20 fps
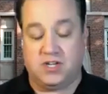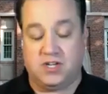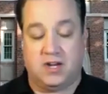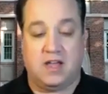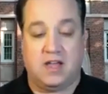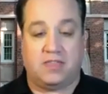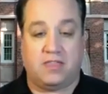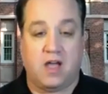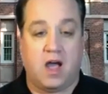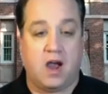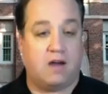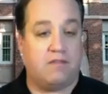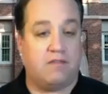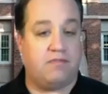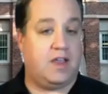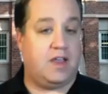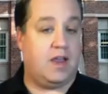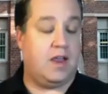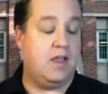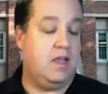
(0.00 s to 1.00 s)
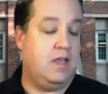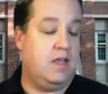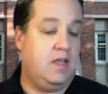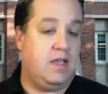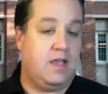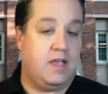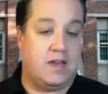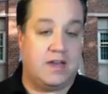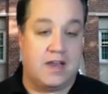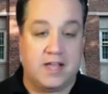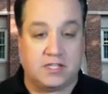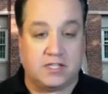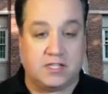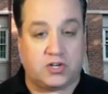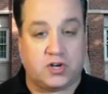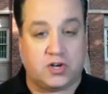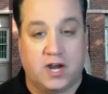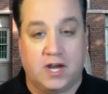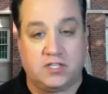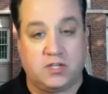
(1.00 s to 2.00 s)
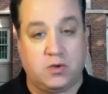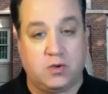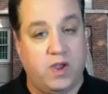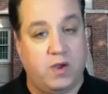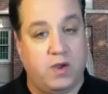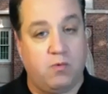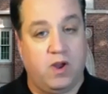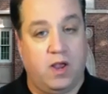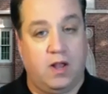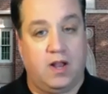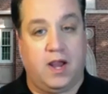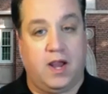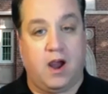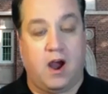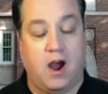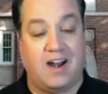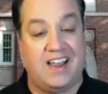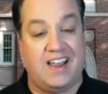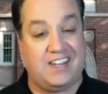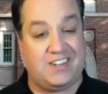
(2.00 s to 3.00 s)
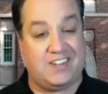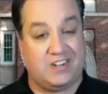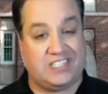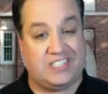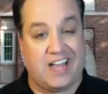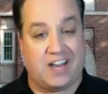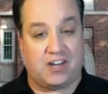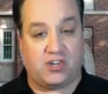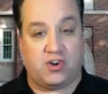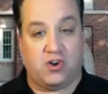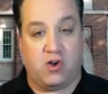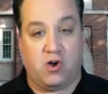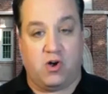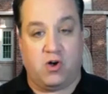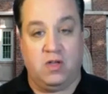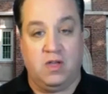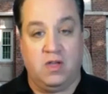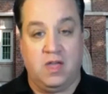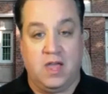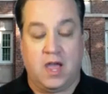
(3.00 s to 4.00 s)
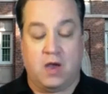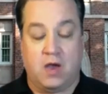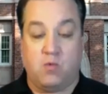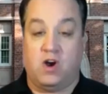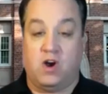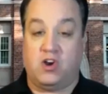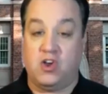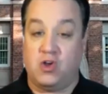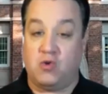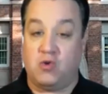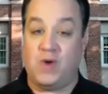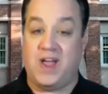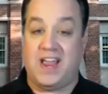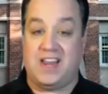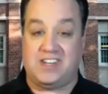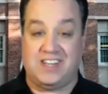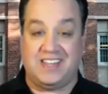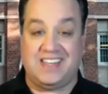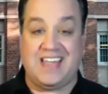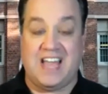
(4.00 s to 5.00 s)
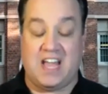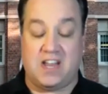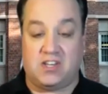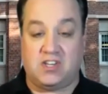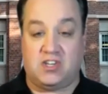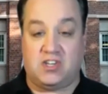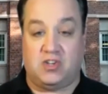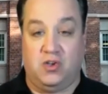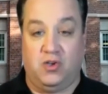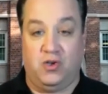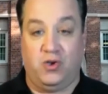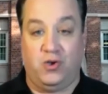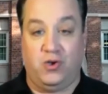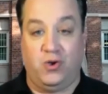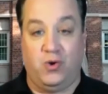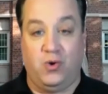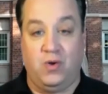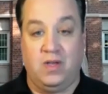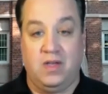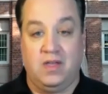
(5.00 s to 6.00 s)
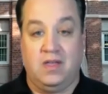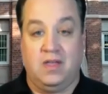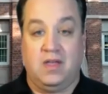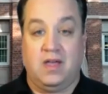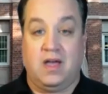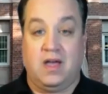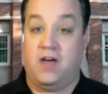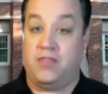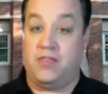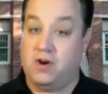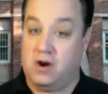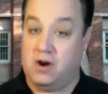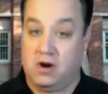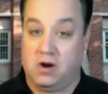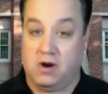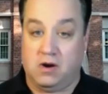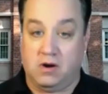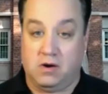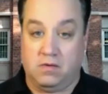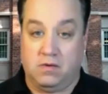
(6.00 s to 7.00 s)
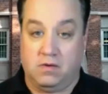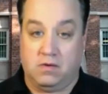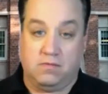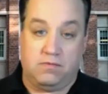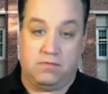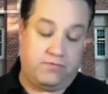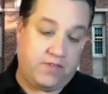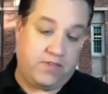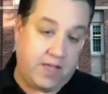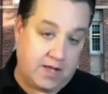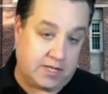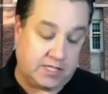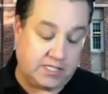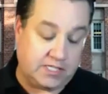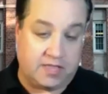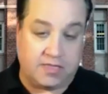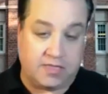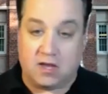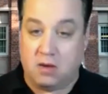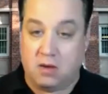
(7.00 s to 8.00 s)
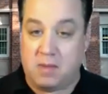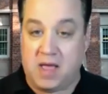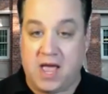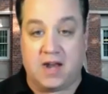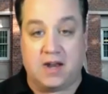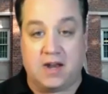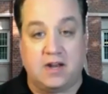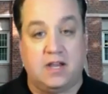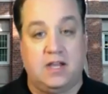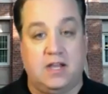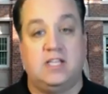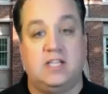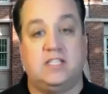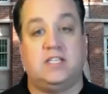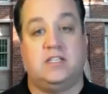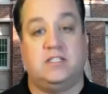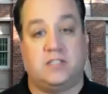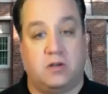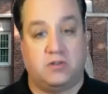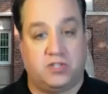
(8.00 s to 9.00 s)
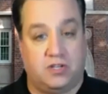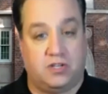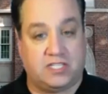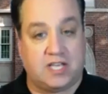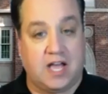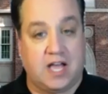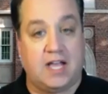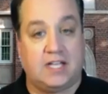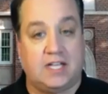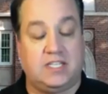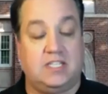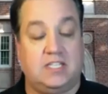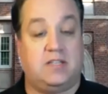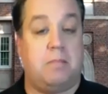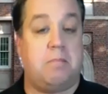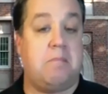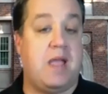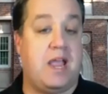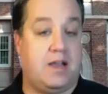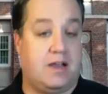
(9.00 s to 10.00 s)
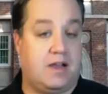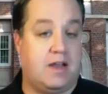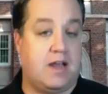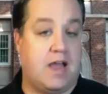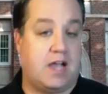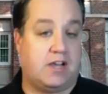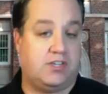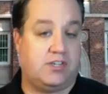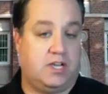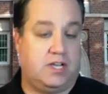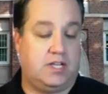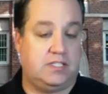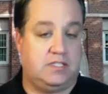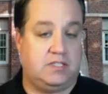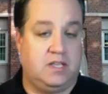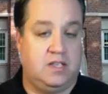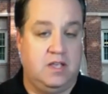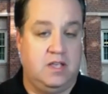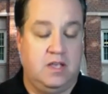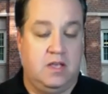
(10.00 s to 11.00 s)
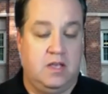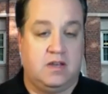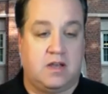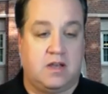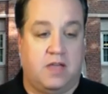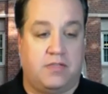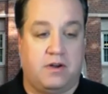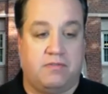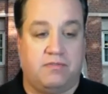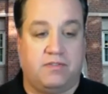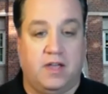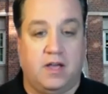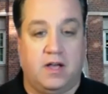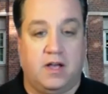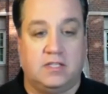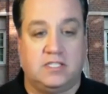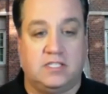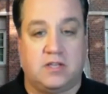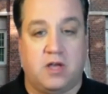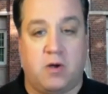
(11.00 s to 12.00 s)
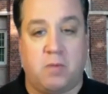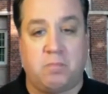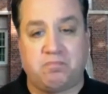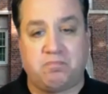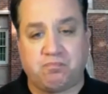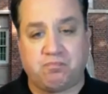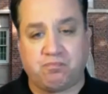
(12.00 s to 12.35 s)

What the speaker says: and ethnography, in history. So we really are intersectional, and we're a good way to get to other fields in the humanities and social sciences and make connections to other fields. So